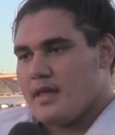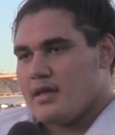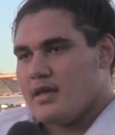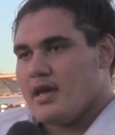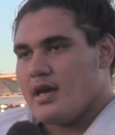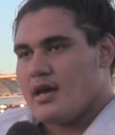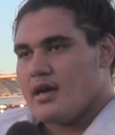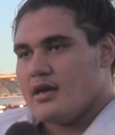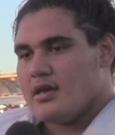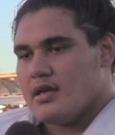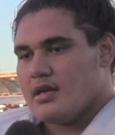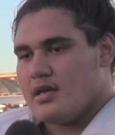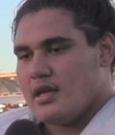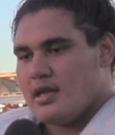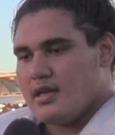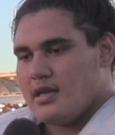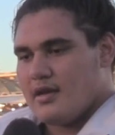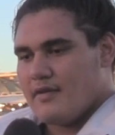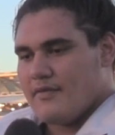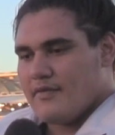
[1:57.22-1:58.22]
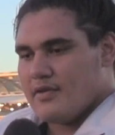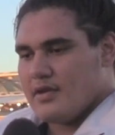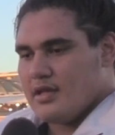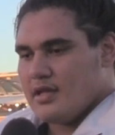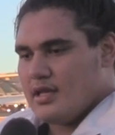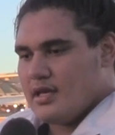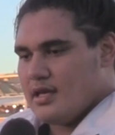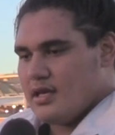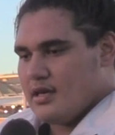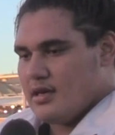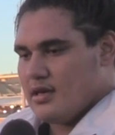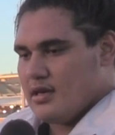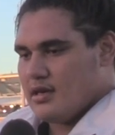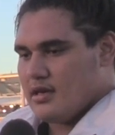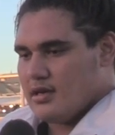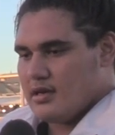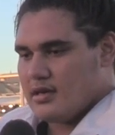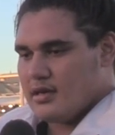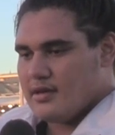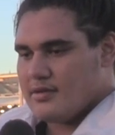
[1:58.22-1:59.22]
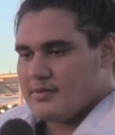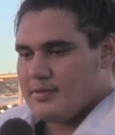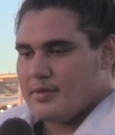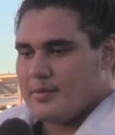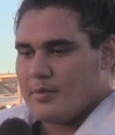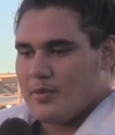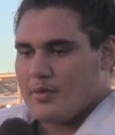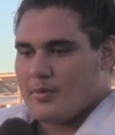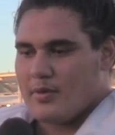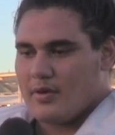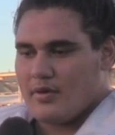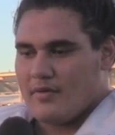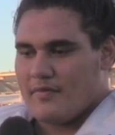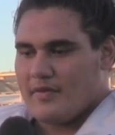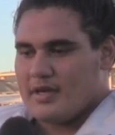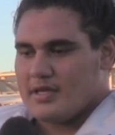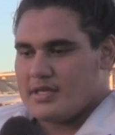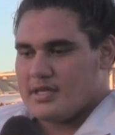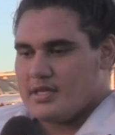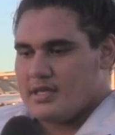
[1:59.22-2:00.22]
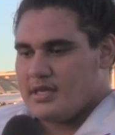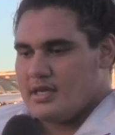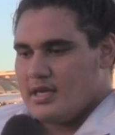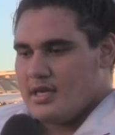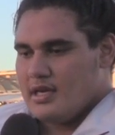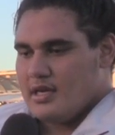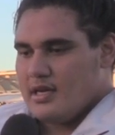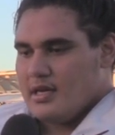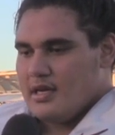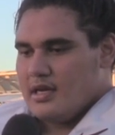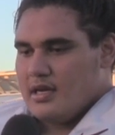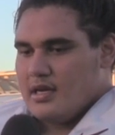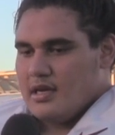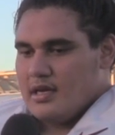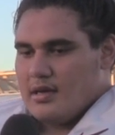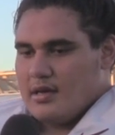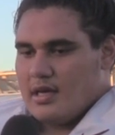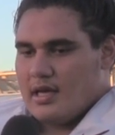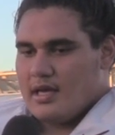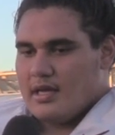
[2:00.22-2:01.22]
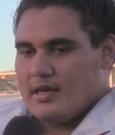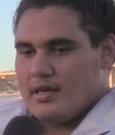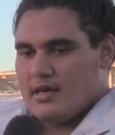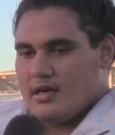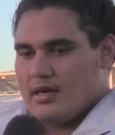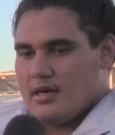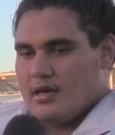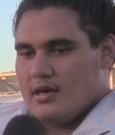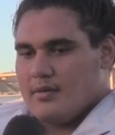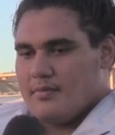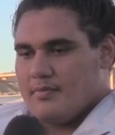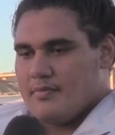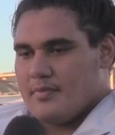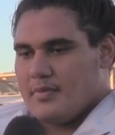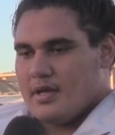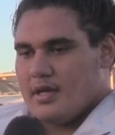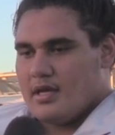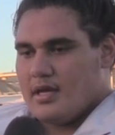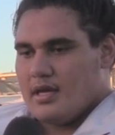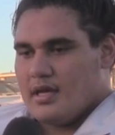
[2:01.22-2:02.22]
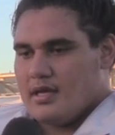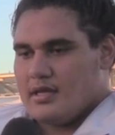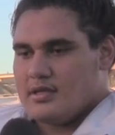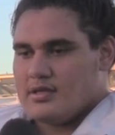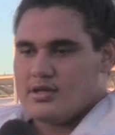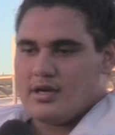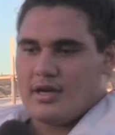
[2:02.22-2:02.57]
Yeah, it definitely gives me more motivation, and it